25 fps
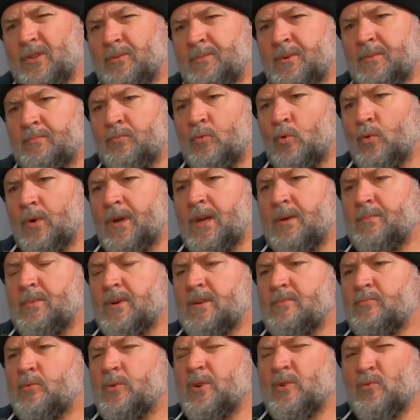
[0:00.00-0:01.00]
a little bit more
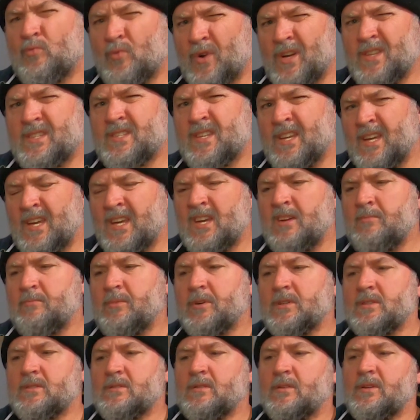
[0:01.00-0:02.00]
amber, probably red to
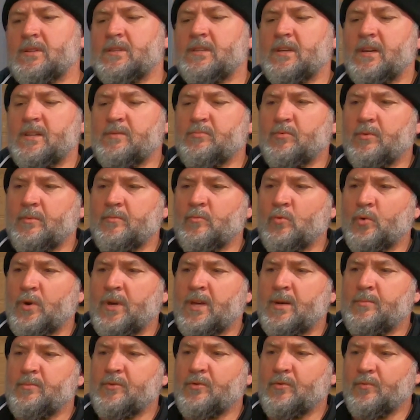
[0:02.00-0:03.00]
amber. So I'd say it's probably
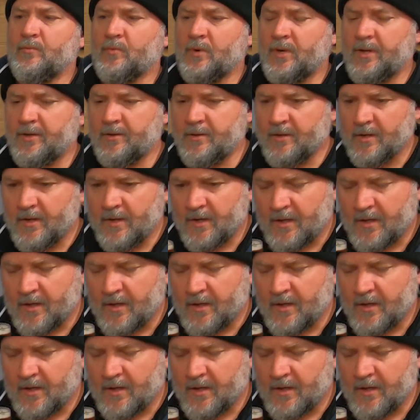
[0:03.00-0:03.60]
more amber than red.